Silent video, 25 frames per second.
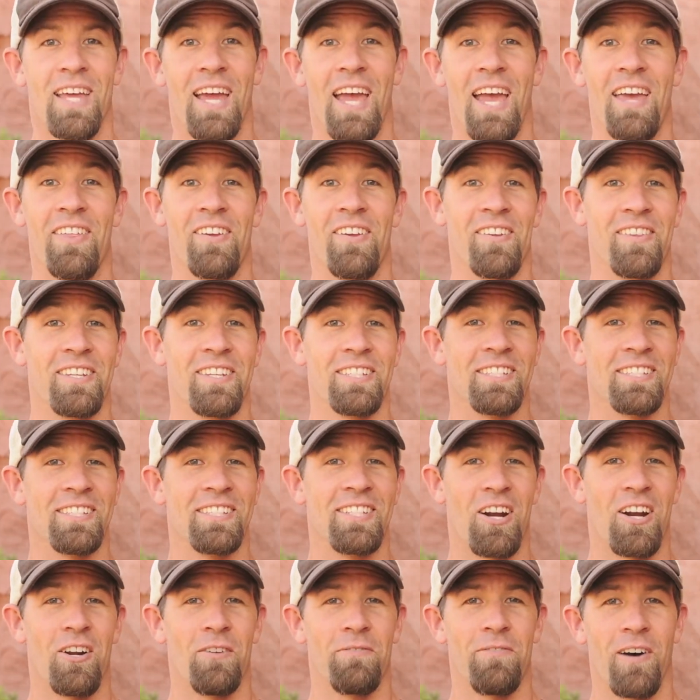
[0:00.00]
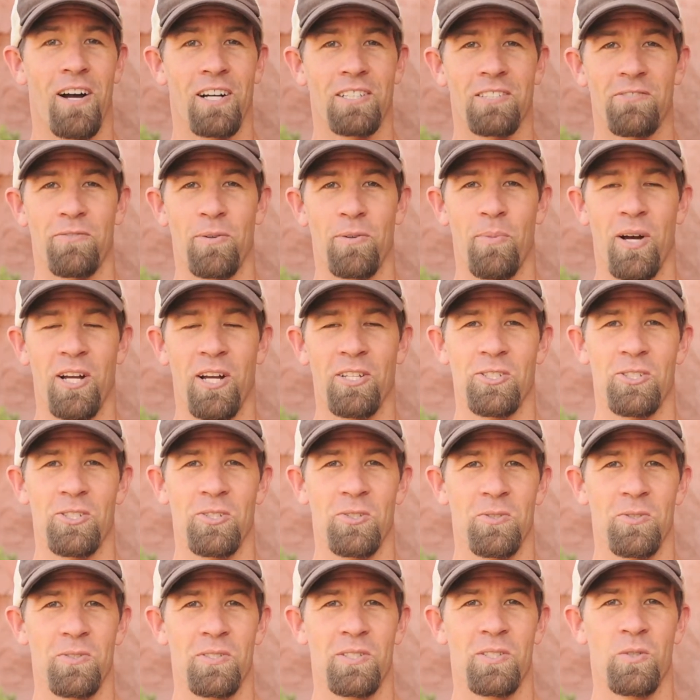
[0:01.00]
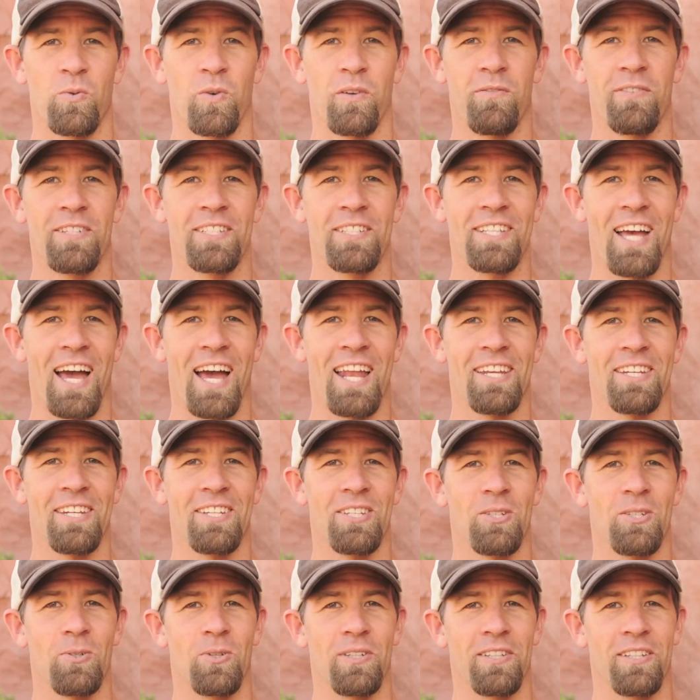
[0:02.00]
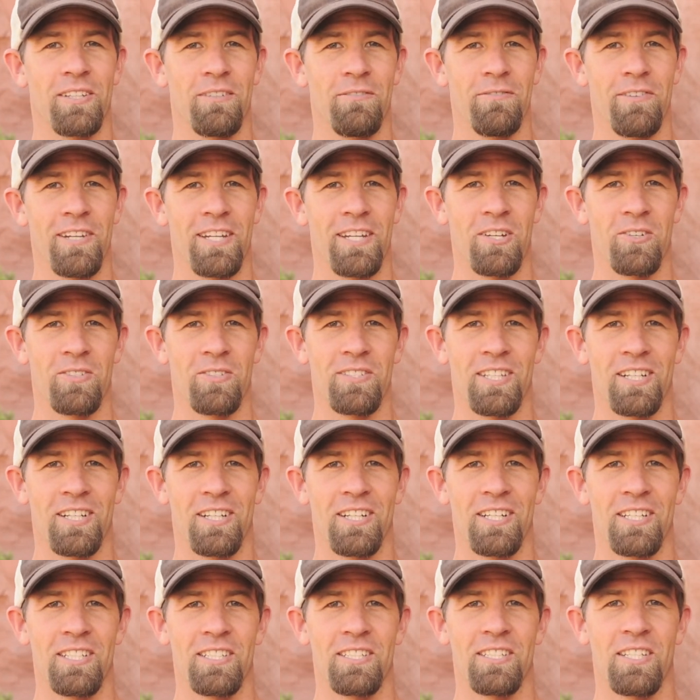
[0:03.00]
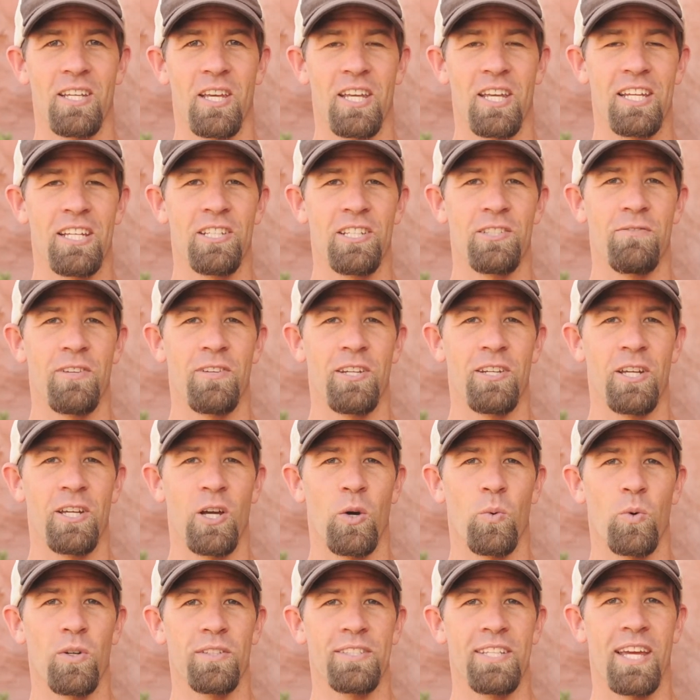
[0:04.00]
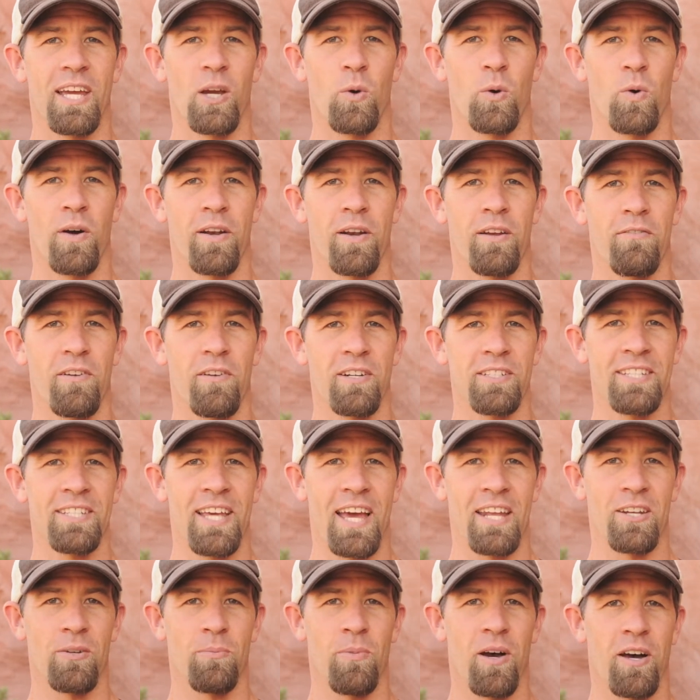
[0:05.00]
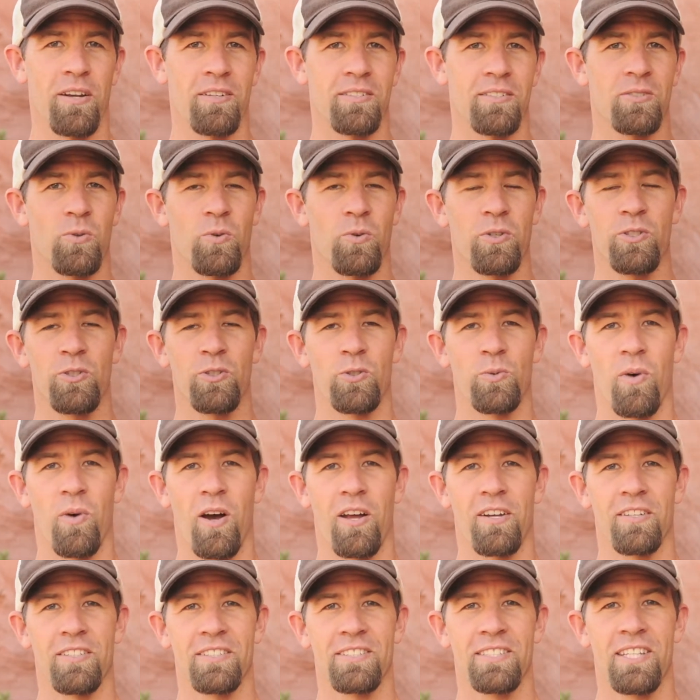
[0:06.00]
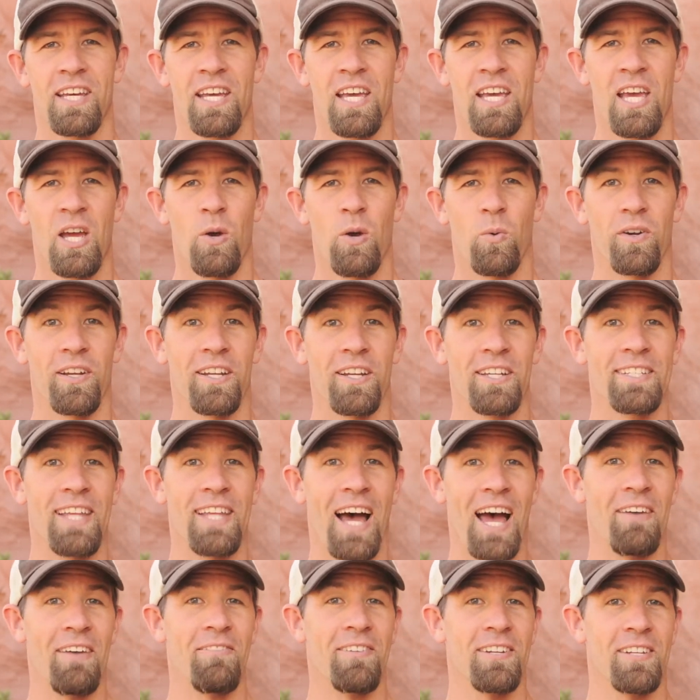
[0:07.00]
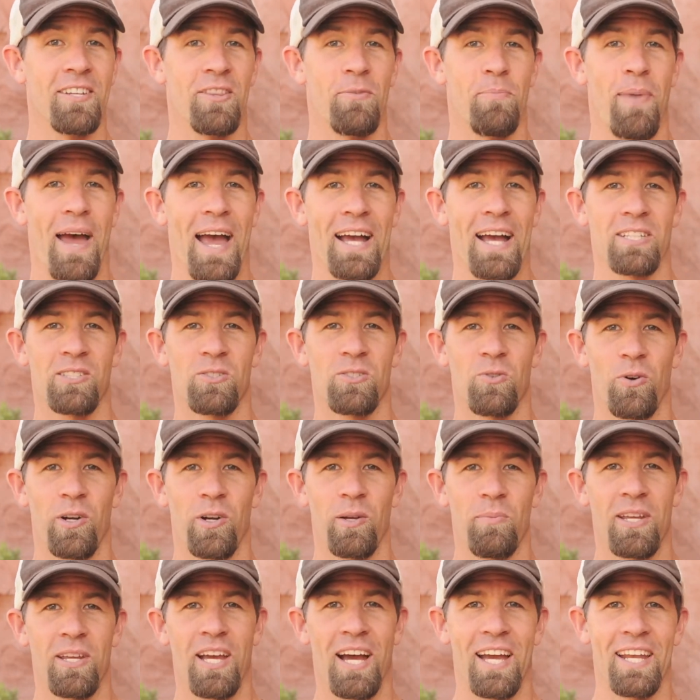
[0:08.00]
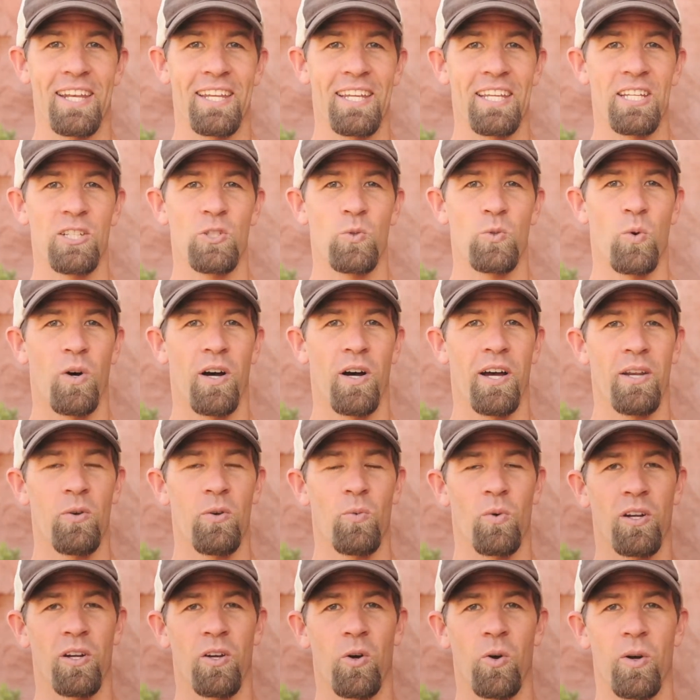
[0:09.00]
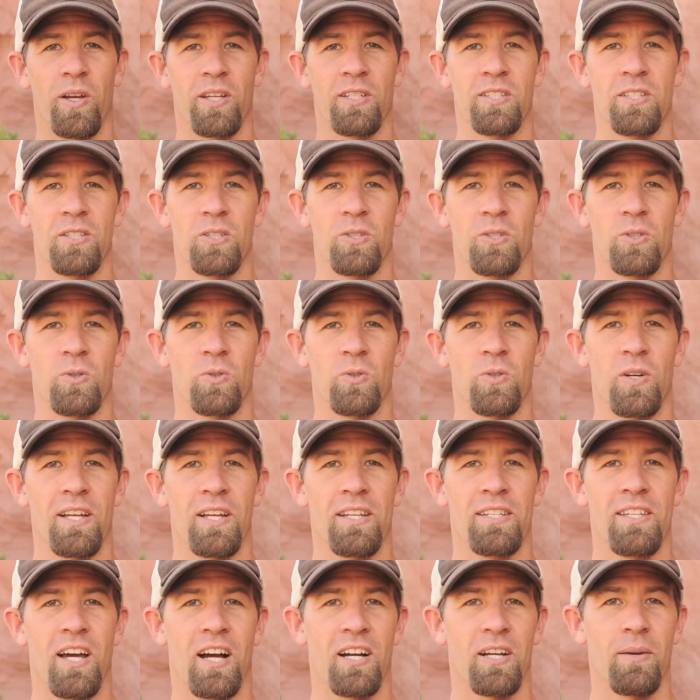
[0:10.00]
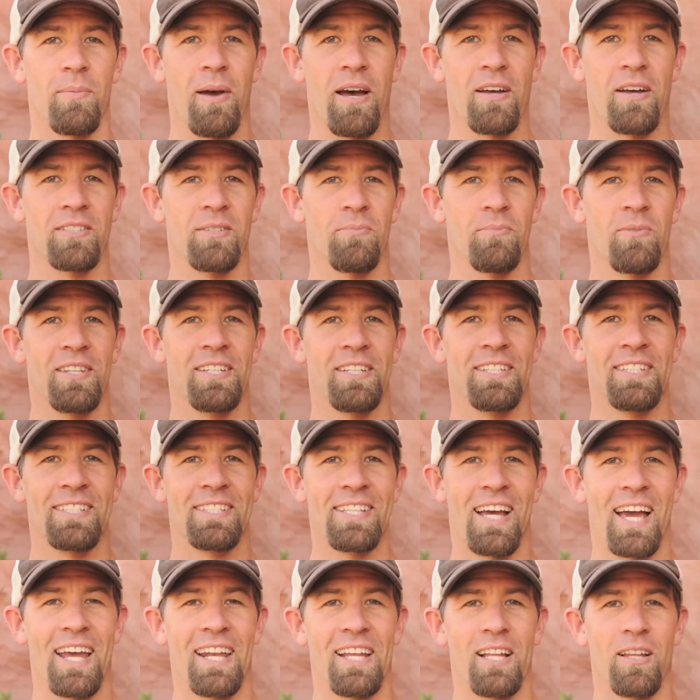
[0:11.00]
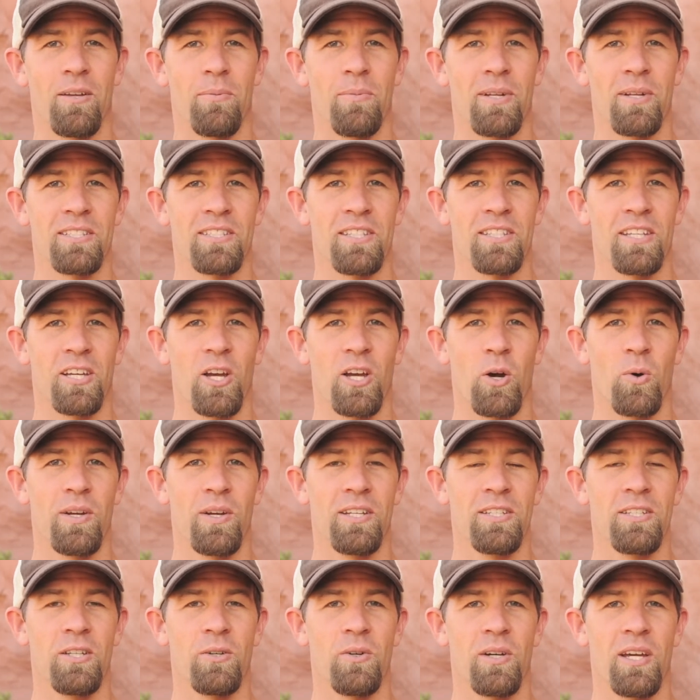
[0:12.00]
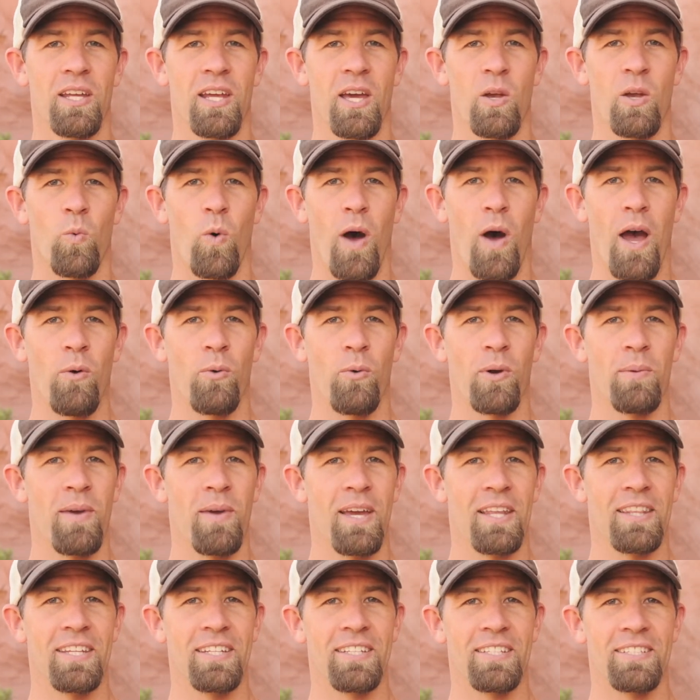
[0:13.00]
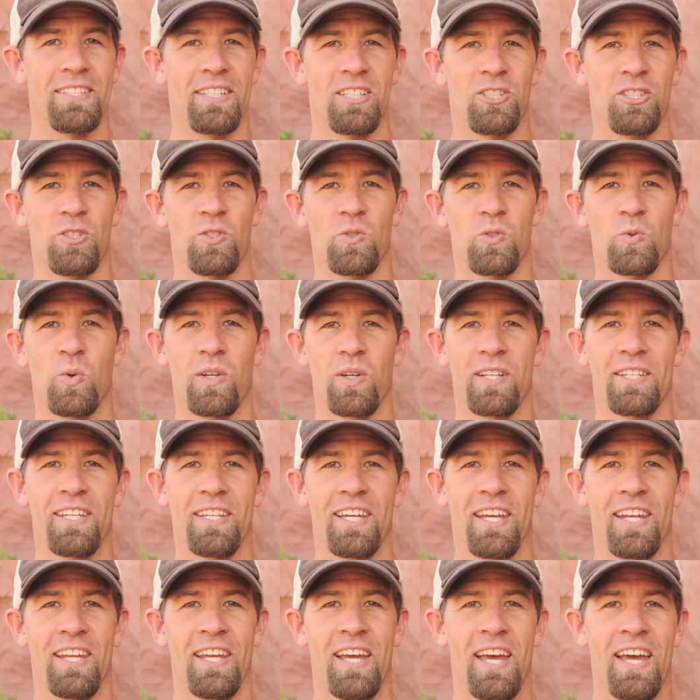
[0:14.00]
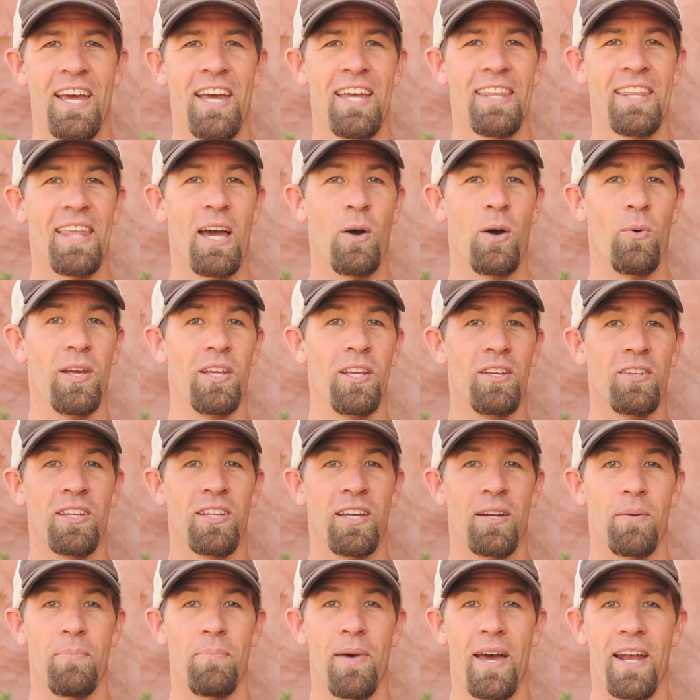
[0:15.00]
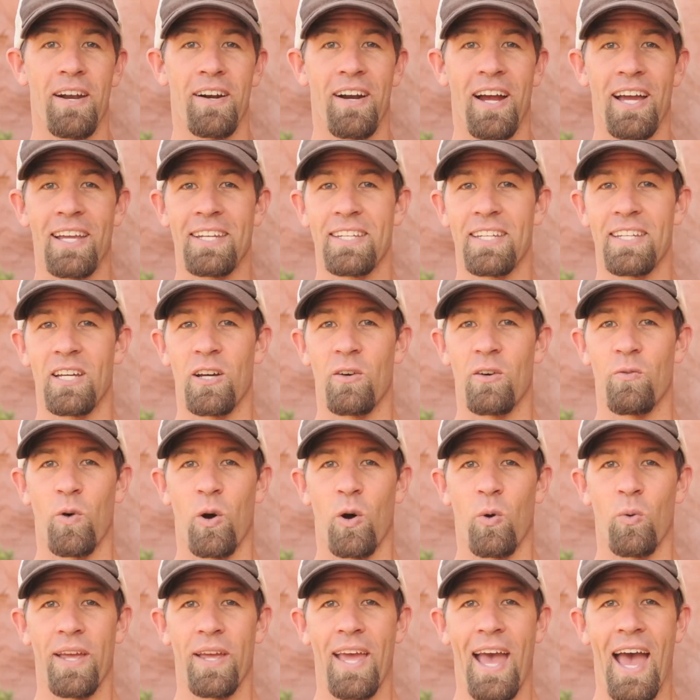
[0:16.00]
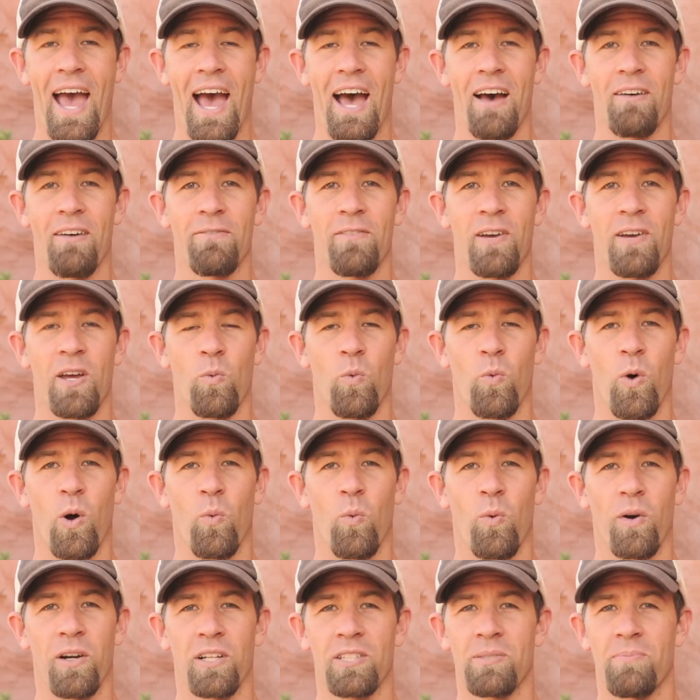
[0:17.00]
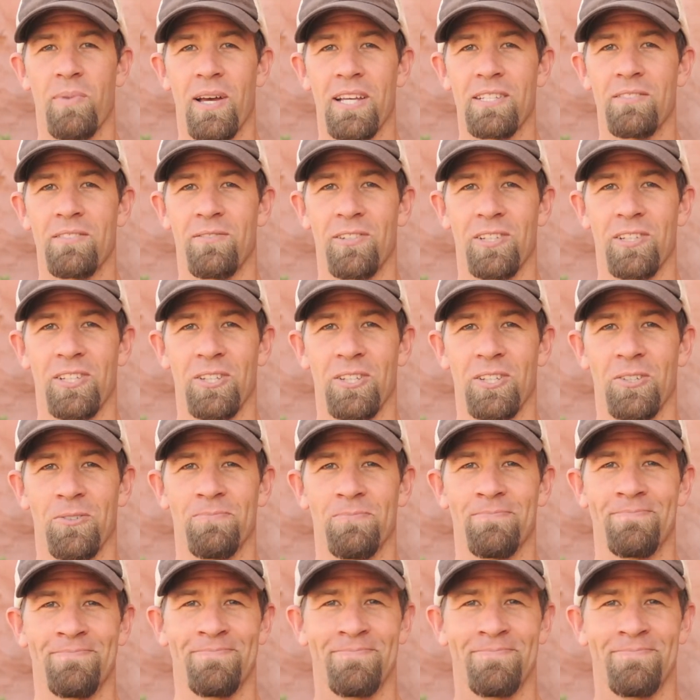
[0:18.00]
Hey there, this is Terrell Fox from Unshoes. We've decided to do a little video series. In each video, we'll take one of our sandal models or shoe models. We're going to dive into the backstory behind each one. We're going to talk about some of the design elements that go into it and why we made the decisions we did. That way you can get a better idea of what we have and what works best for you.